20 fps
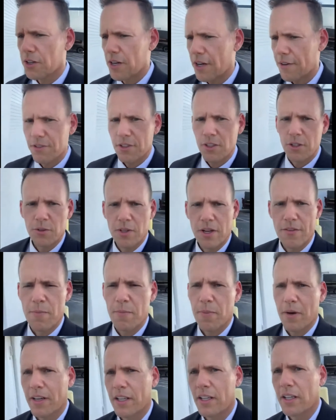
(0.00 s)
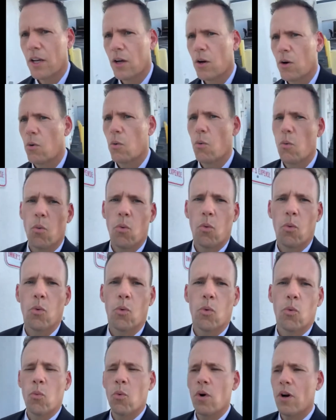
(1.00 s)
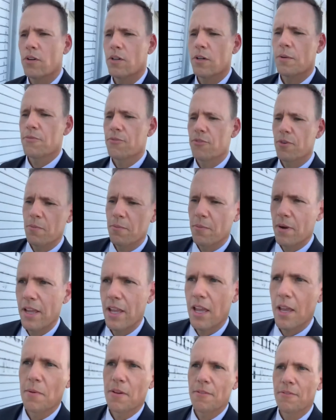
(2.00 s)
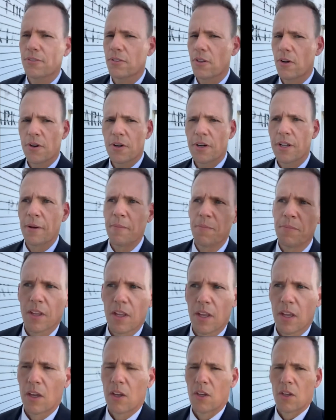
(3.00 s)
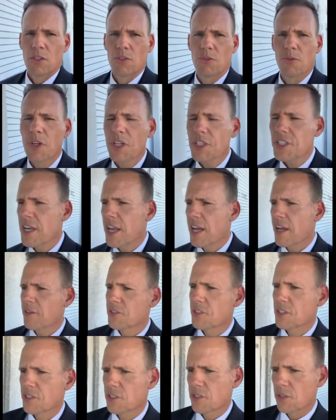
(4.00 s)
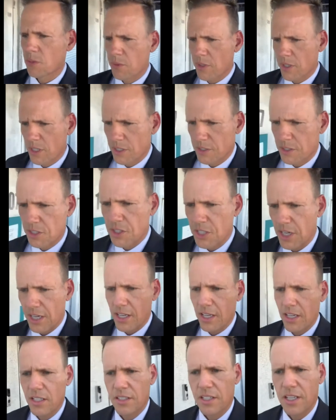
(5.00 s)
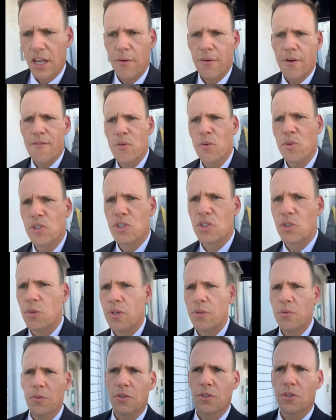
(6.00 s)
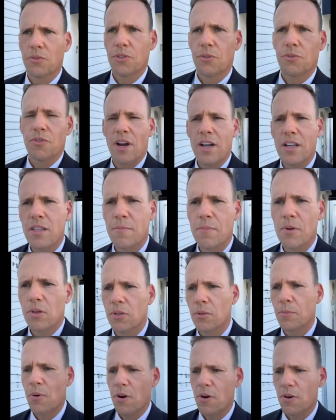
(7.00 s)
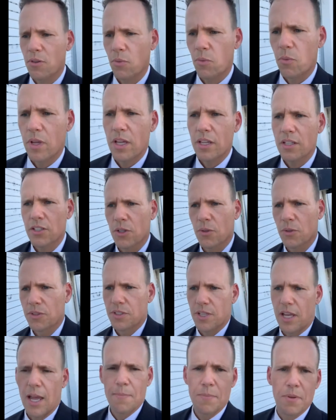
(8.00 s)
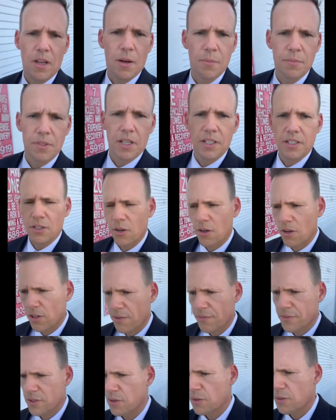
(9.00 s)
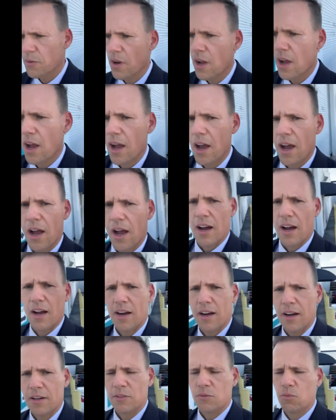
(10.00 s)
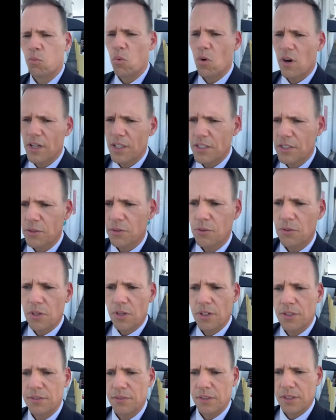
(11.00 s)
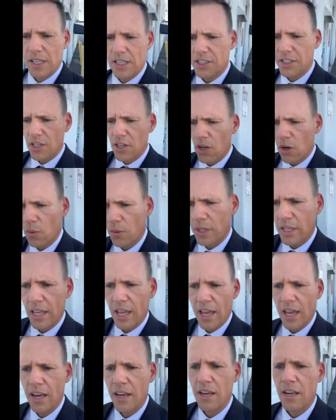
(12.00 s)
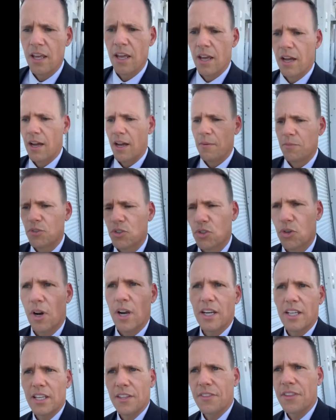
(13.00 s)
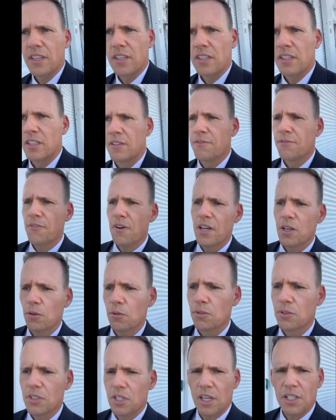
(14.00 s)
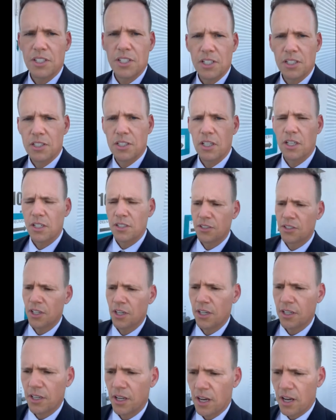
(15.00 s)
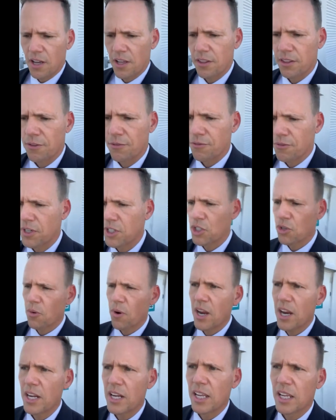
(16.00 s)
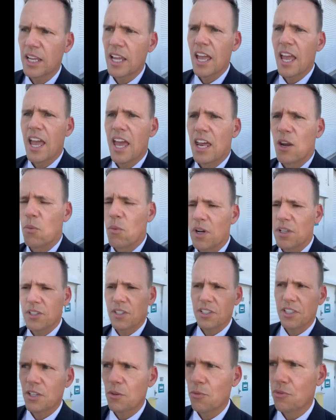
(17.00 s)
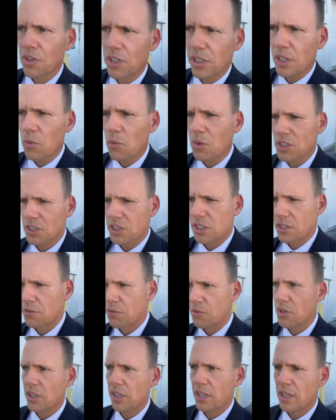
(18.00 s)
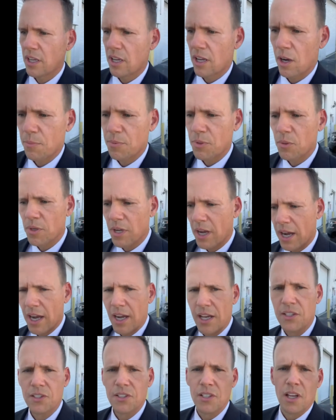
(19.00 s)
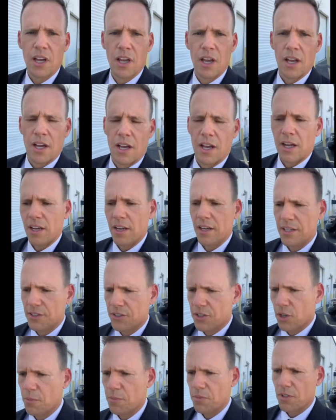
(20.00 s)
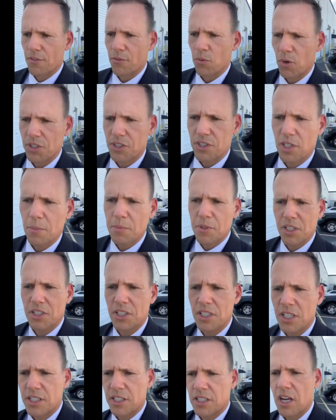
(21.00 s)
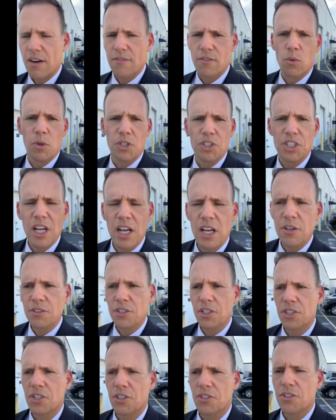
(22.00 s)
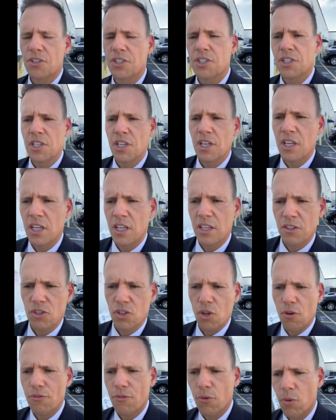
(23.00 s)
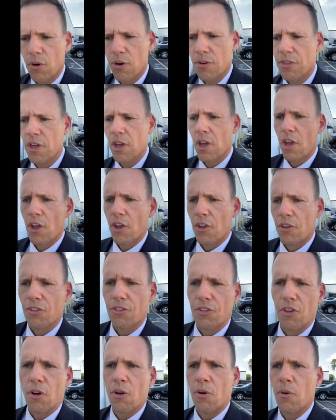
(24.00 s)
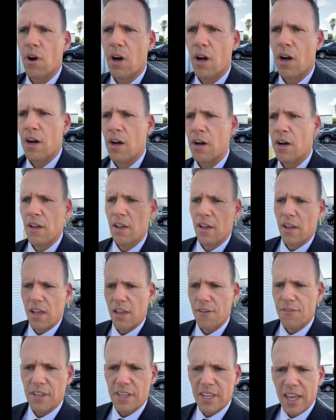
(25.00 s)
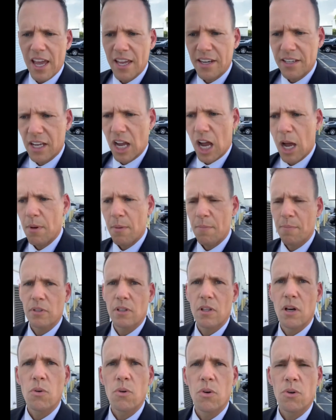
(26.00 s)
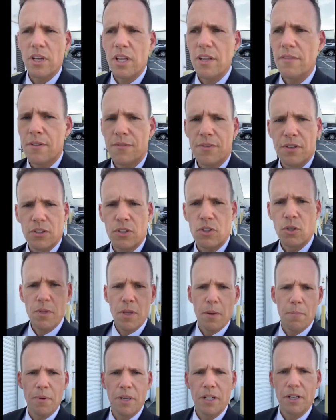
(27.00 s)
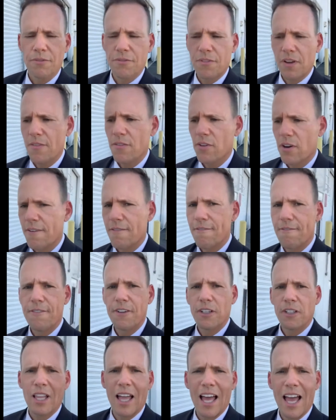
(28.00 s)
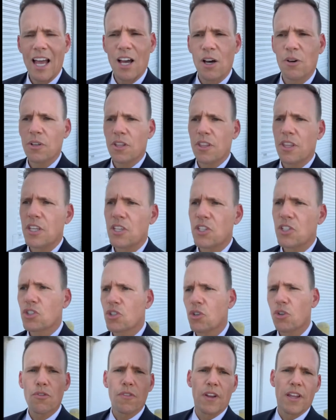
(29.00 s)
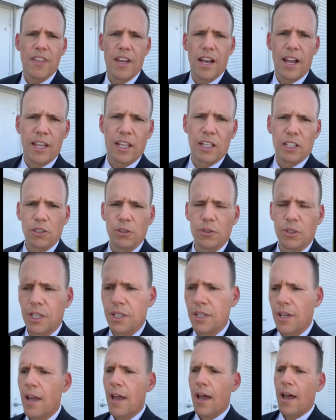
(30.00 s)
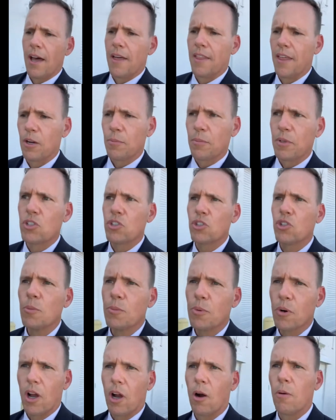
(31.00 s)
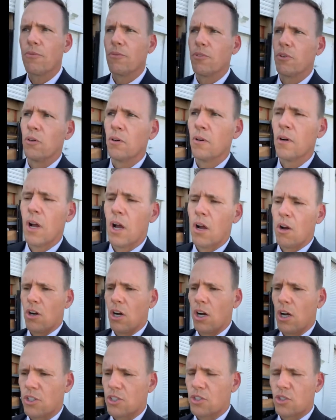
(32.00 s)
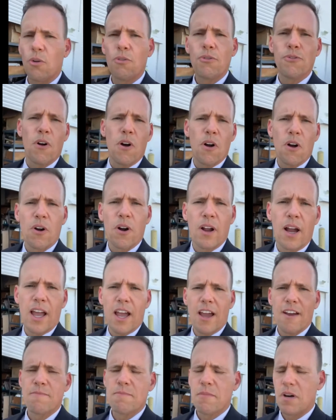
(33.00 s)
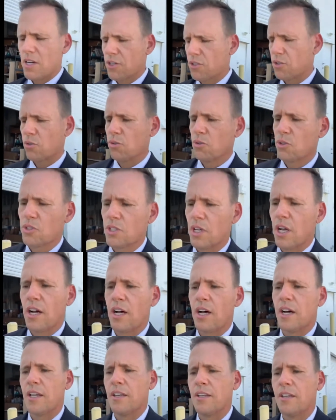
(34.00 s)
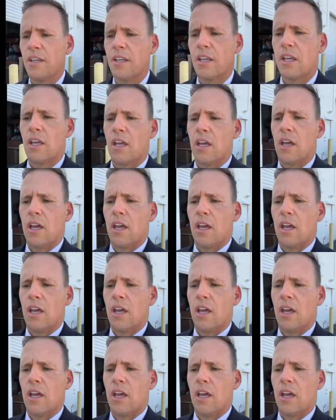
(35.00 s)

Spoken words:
Good afternoon, everybody. Welcome from Miami, Florida. Reaching out just to check in, see how everyone's doing. We're right in the middle of part of the week, so it's happy hump day to all of you. Wanted to let you know again, I'm trying to get the final touches done on the free training. I want to see really what's gonna really help you guys in terms of what subjects you need to cover, what challenges you're seeing and so forth. So if you can, comment below, or even if you could do me a bigger favor and fill out the survey that I included, that'll be super helpful. So far I have modules on